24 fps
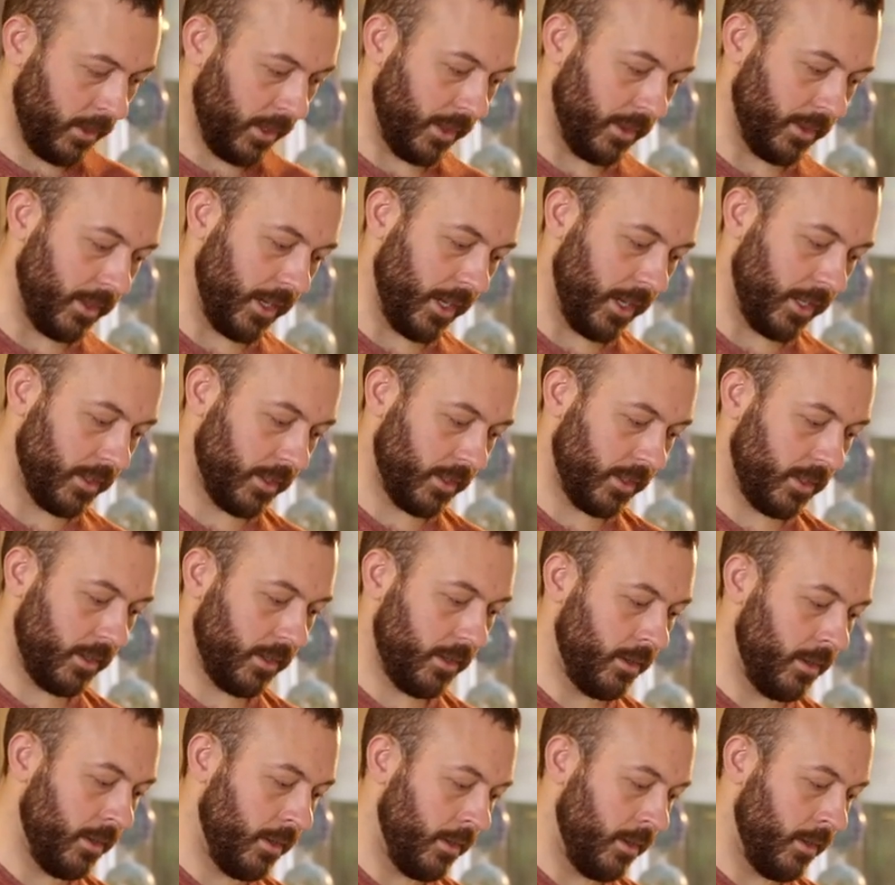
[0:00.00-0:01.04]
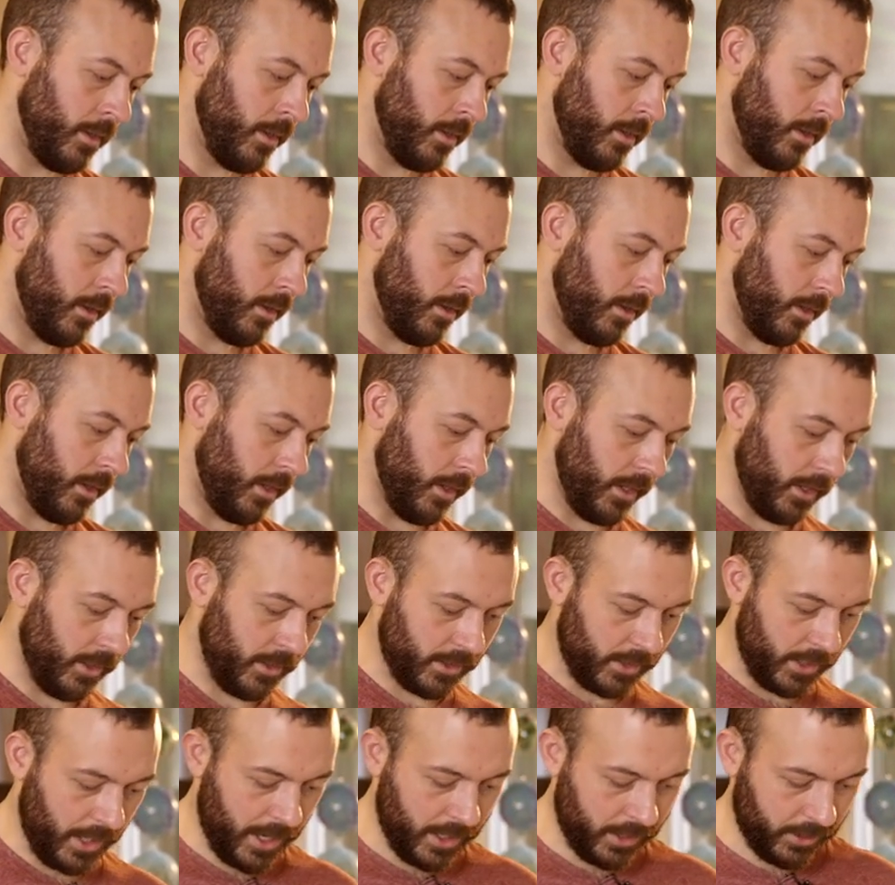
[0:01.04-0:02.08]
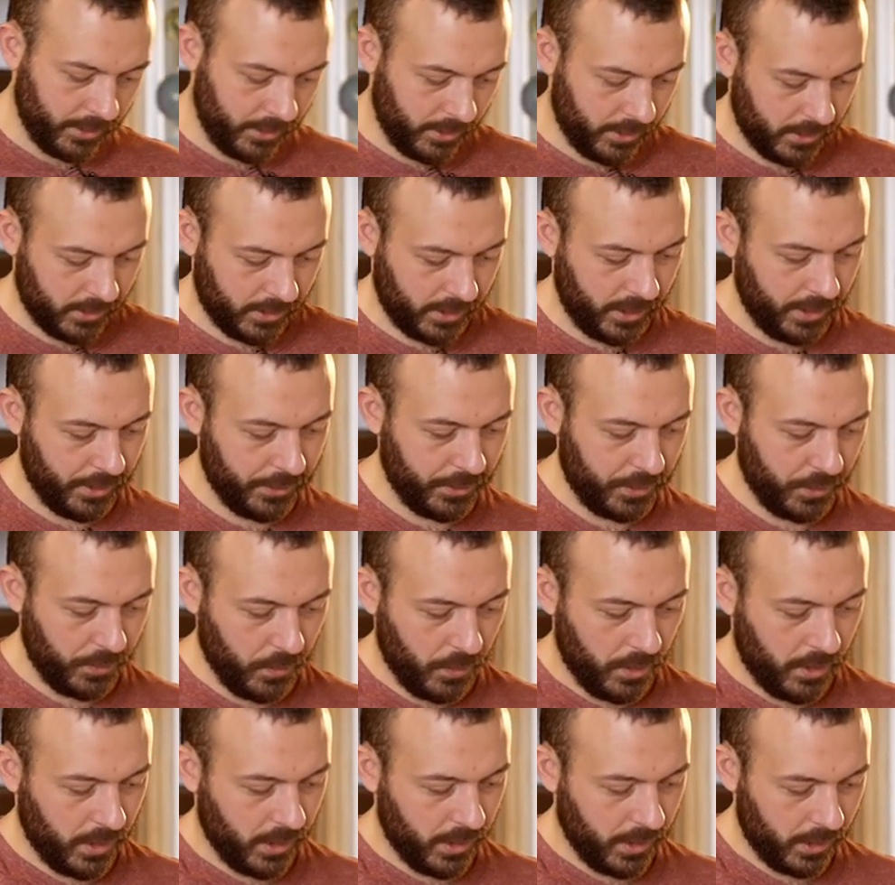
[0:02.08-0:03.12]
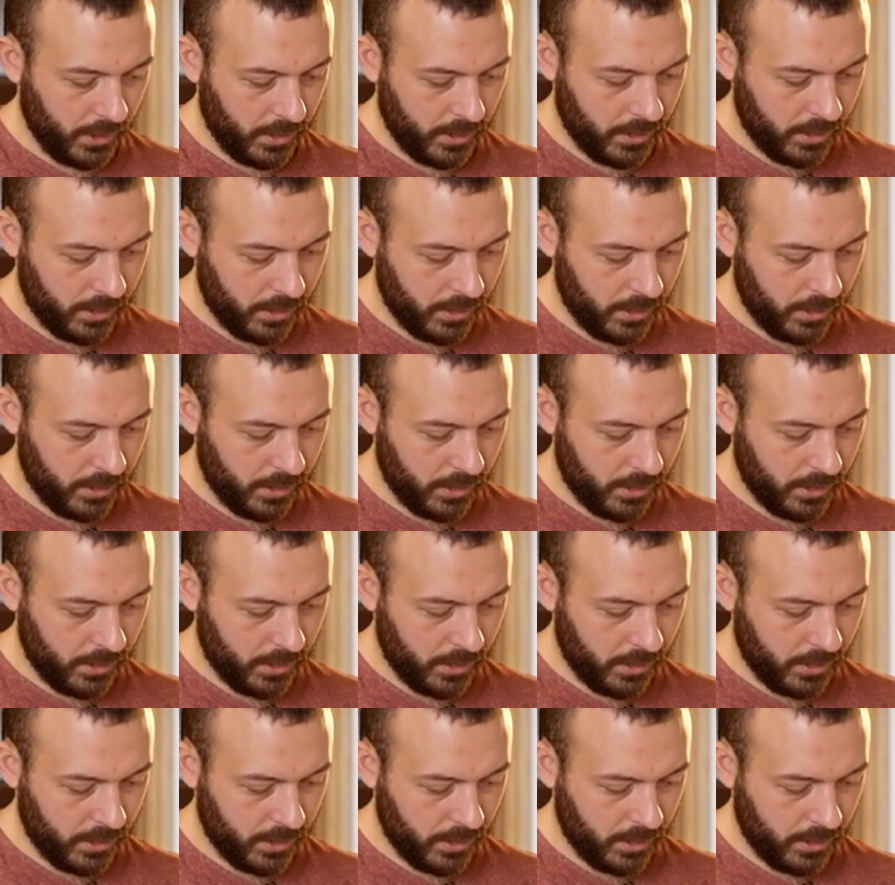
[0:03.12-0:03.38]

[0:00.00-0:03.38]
and that's exactly the sound you want.